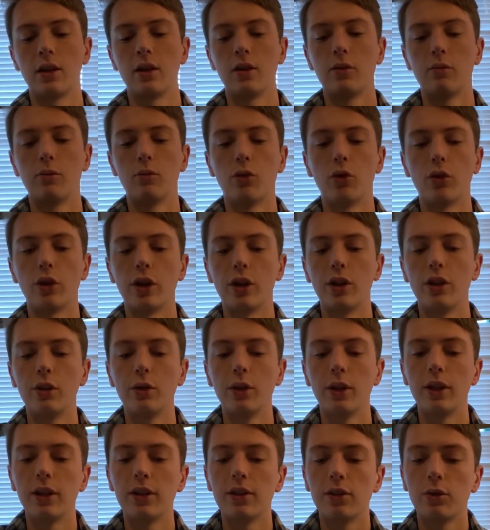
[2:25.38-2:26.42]
more into
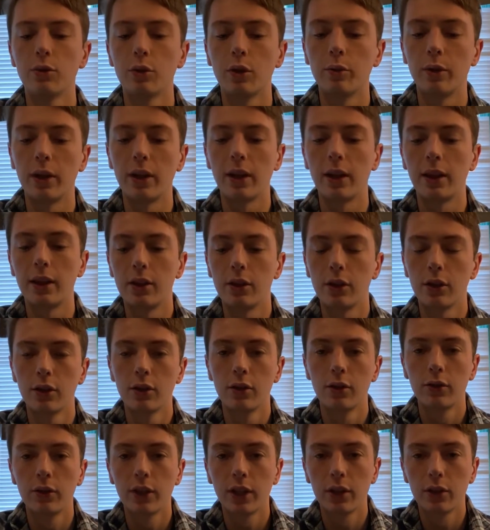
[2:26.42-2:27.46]
it, this is one of my thinner
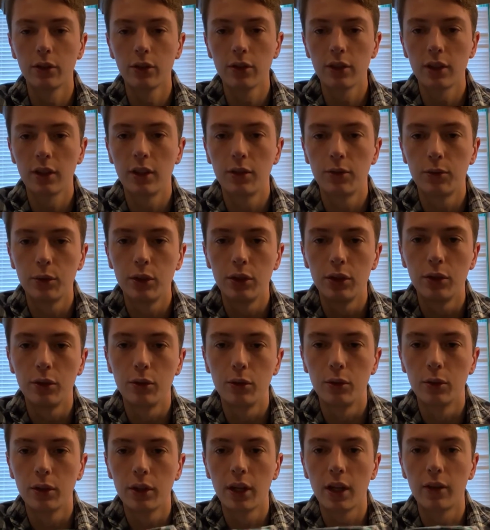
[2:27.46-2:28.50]
flannels. If we
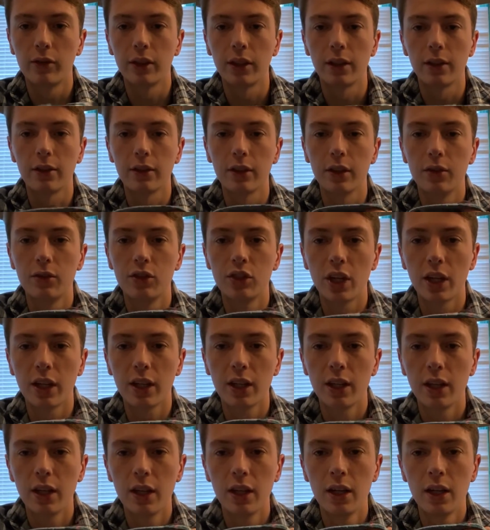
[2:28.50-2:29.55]
do kind of like a sleeve check,
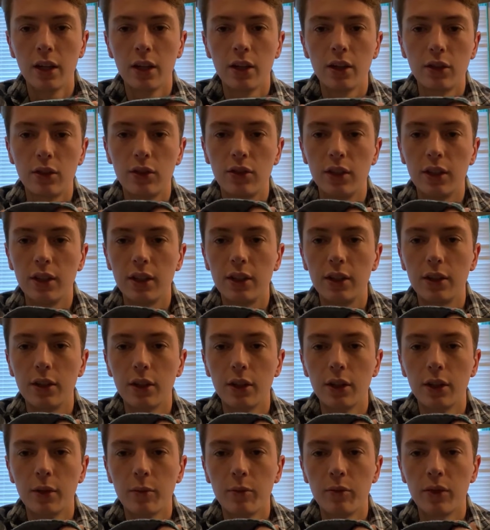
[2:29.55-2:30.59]
you see
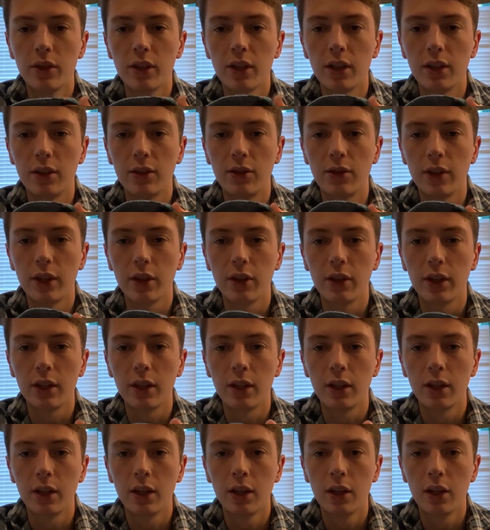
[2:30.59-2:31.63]
here, it's
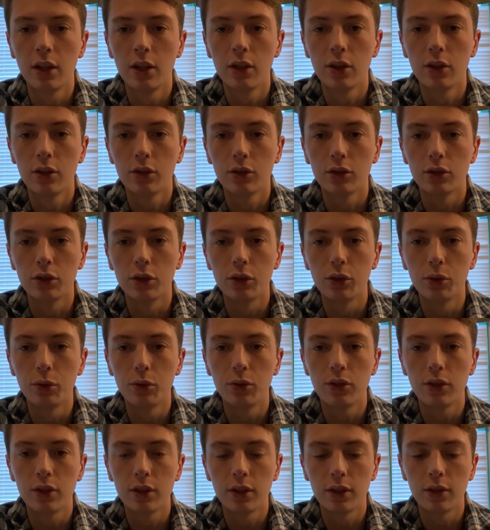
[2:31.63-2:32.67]
very
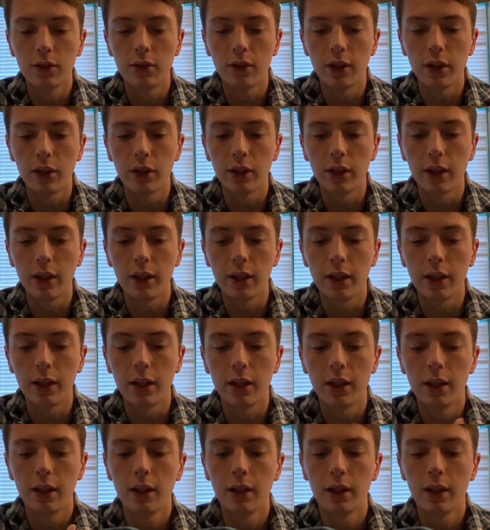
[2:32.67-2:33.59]
loose, very thin.